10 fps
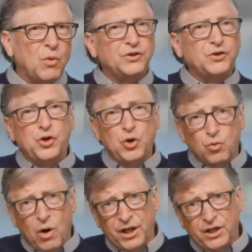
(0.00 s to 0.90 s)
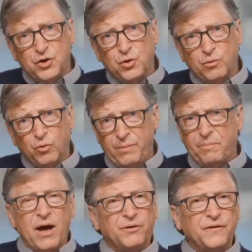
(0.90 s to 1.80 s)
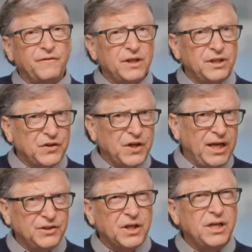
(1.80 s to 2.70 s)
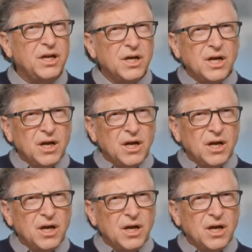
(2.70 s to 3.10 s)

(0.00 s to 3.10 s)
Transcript: ones do run into a rebound of the disease, and